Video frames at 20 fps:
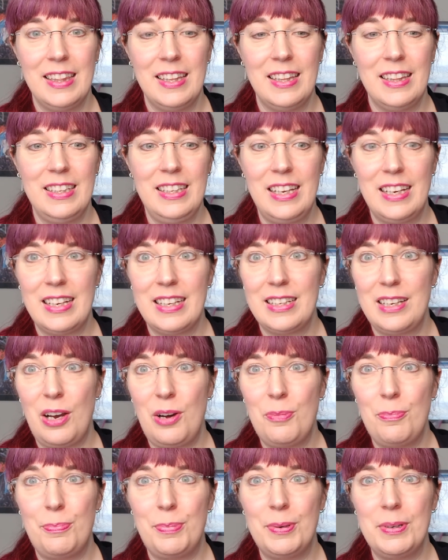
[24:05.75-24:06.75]
young
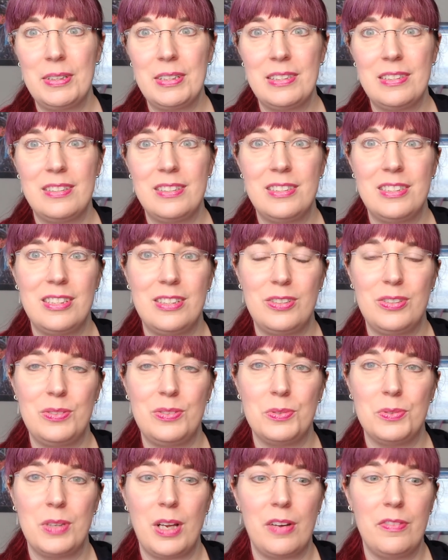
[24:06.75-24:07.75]
adult books
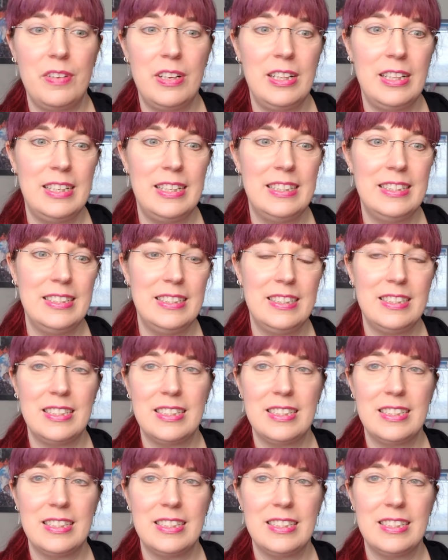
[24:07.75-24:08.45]
to novellas.